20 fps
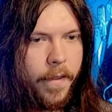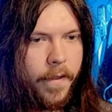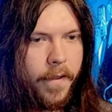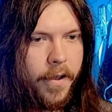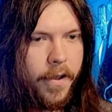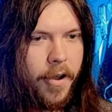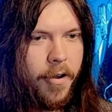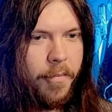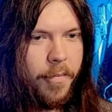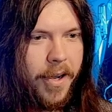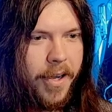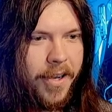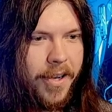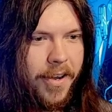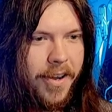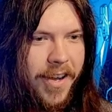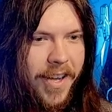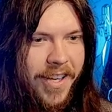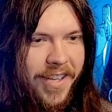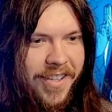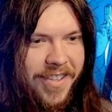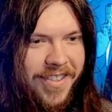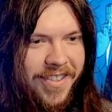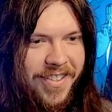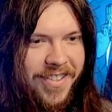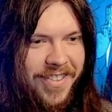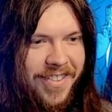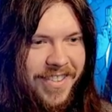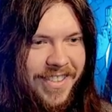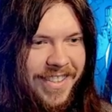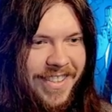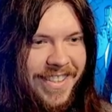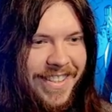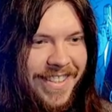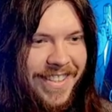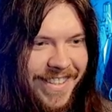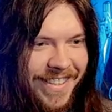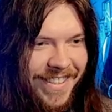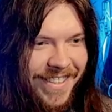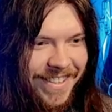Oh my god.
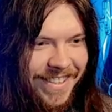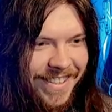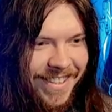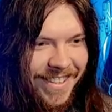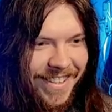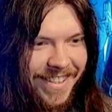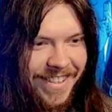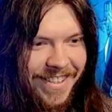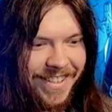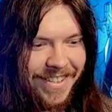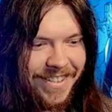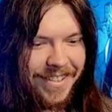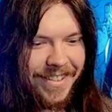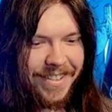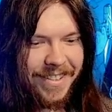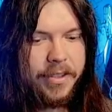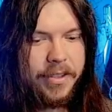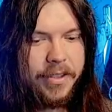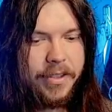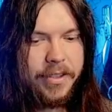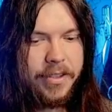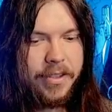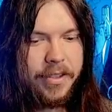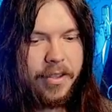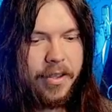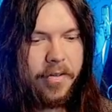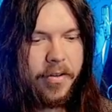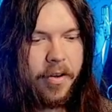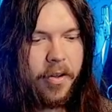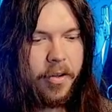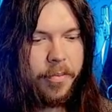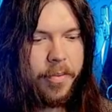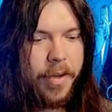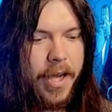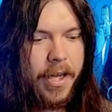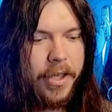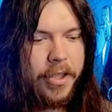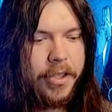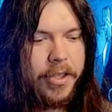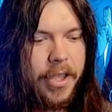Eee. We have all the
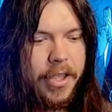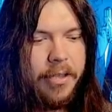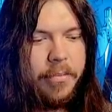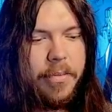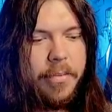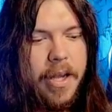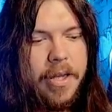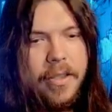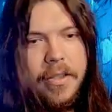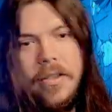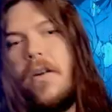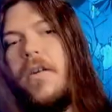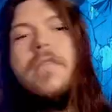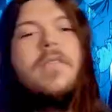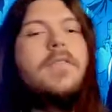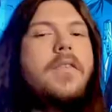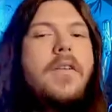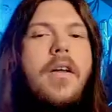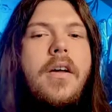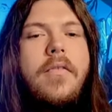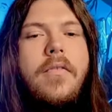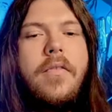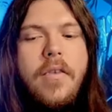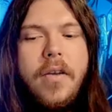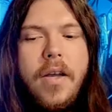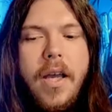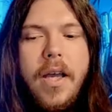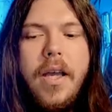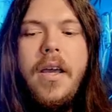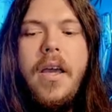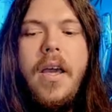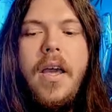packages. Take them back to Donald level, okay?